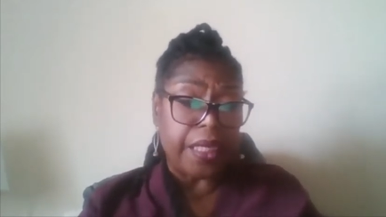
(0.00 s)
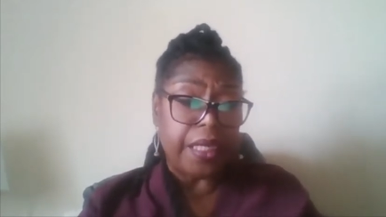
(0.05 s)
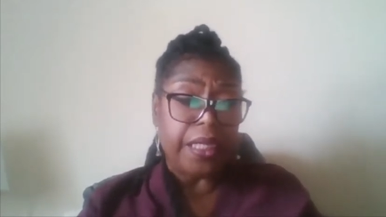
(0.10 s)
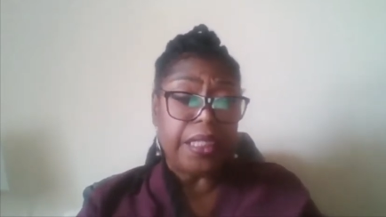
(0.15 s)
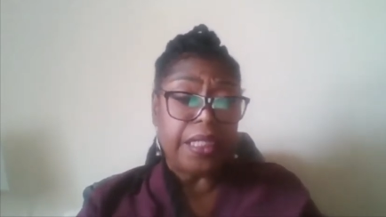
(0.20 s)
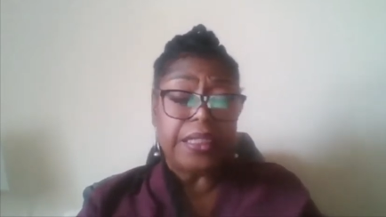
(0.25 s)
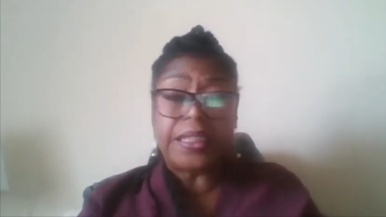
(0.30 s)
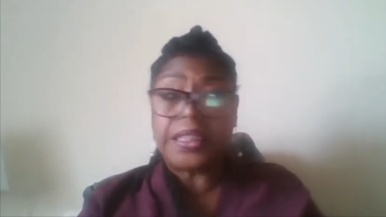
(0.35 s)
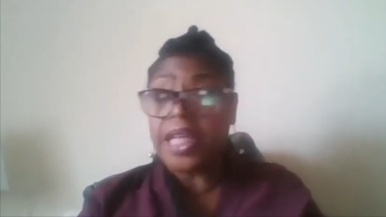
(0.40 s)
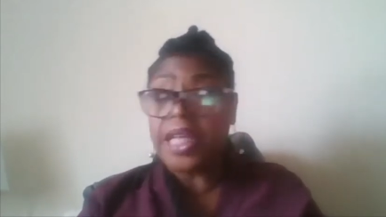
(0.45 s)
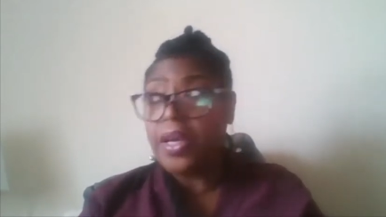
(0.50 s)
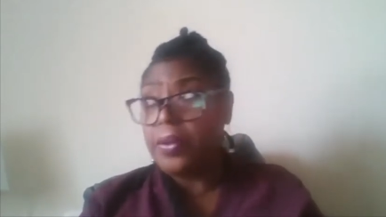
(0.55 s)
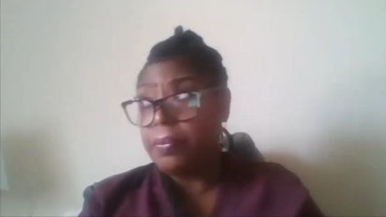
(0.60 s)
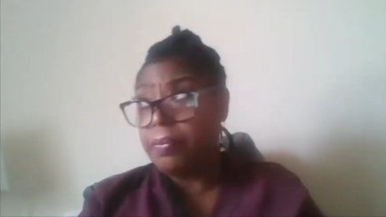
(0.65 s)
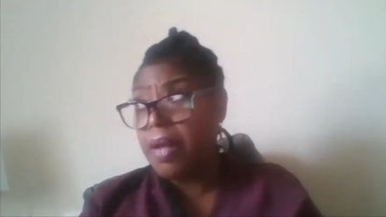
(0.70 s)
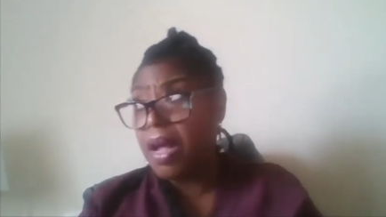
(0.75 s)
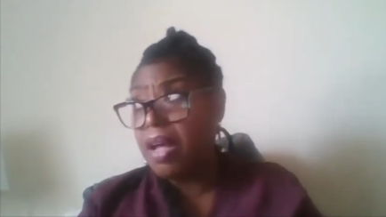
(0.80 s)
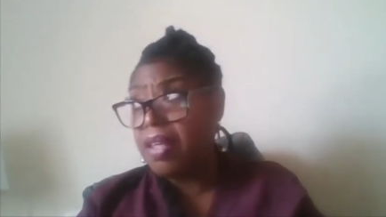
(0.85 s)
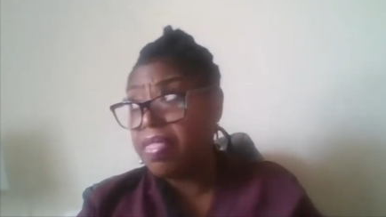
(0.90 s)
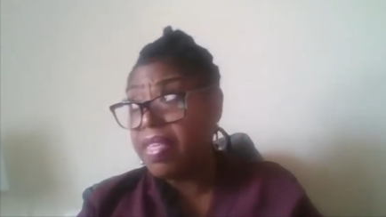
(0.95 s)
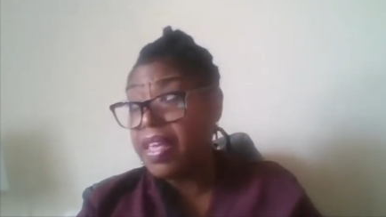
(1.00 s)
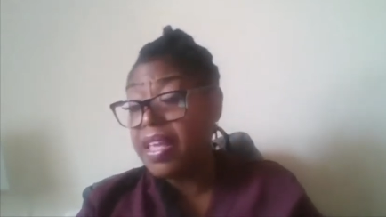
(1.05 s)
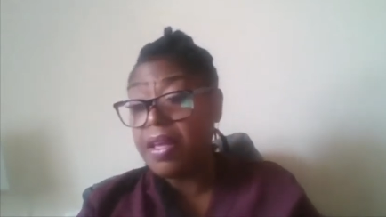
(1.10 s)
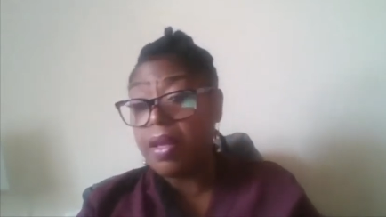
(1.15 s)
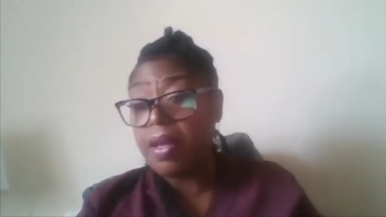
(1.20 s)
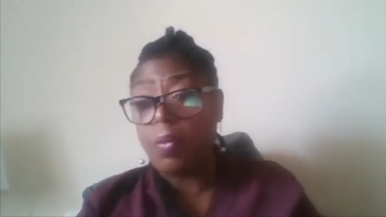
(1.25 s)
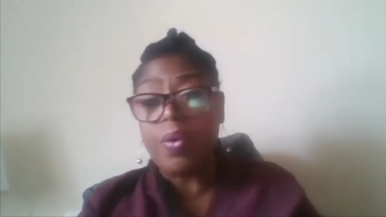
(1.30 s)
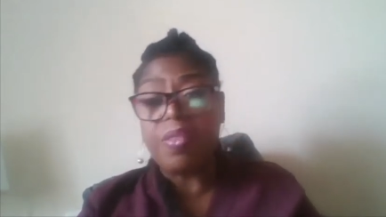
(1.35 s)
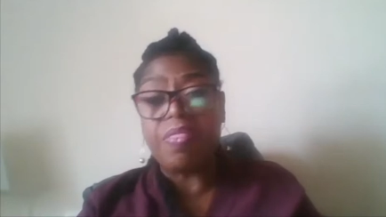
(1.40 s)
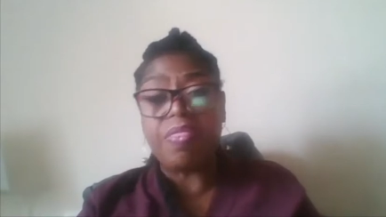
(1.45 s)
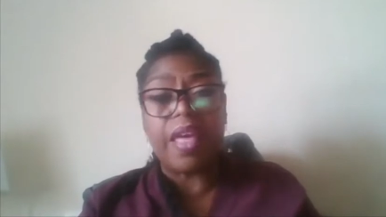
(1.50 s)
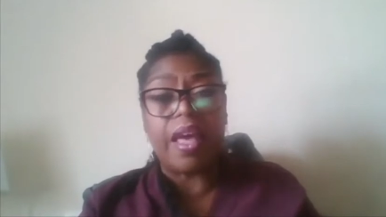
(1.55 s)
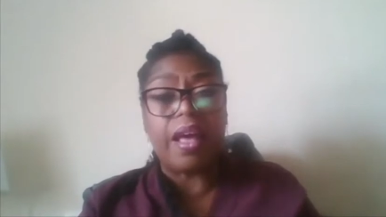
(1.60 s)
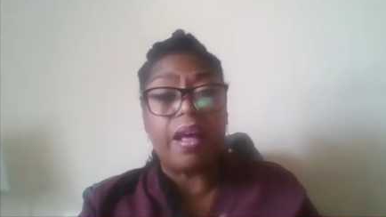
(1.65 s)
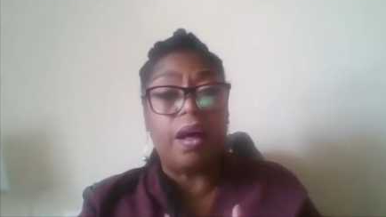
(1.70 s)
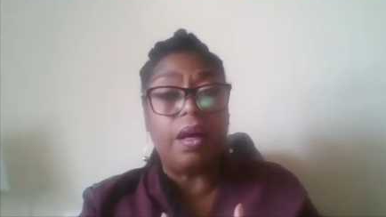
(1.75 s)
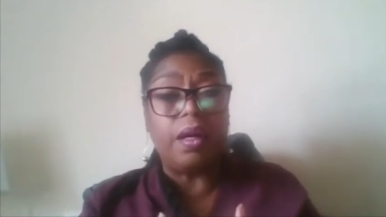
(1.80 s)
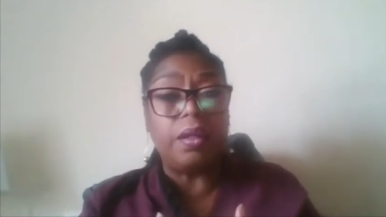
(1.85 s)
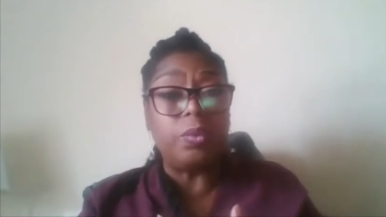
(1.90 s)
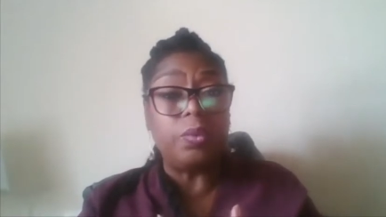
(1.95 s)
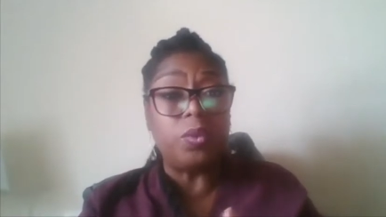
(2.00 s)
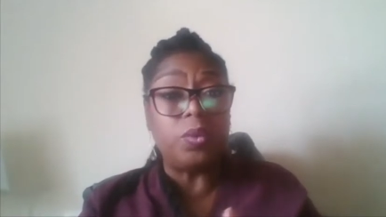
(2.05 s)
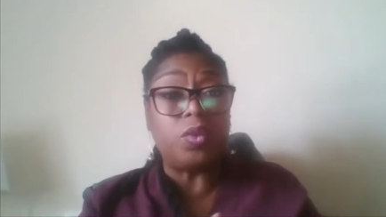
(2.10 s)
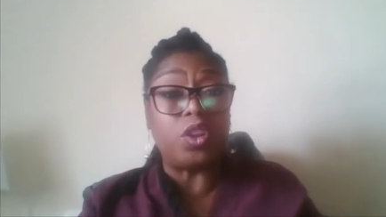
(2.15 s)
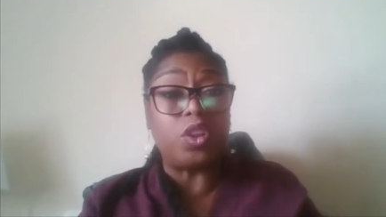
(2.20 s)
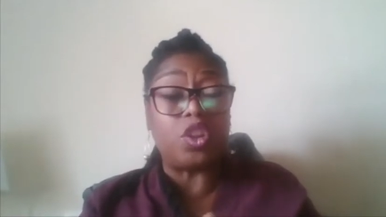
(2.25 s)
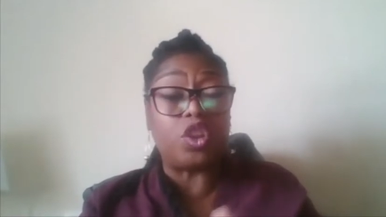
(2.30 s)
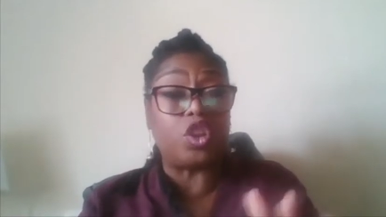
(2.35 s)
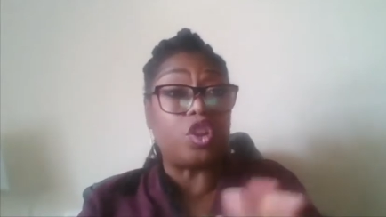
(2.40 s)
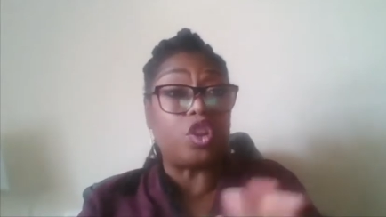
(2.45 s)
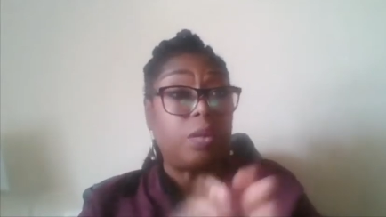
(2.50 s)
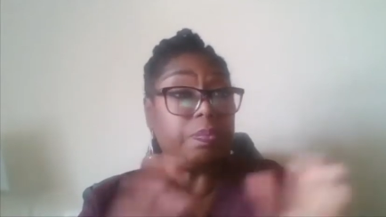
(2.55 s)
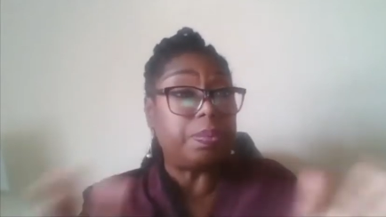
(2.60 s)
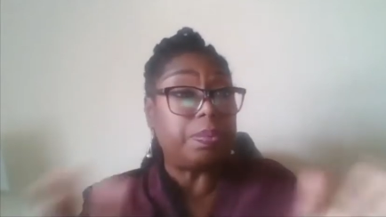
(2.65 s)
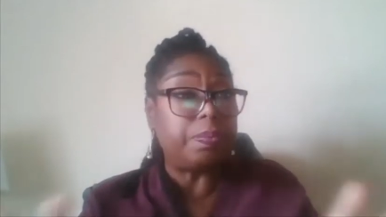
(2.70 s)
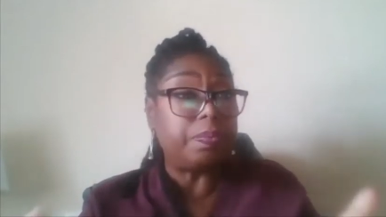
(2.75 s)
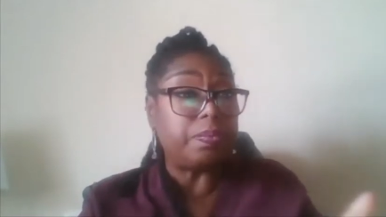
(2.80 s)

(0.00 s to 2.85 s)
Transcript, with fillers: So I think with that, I will just stop.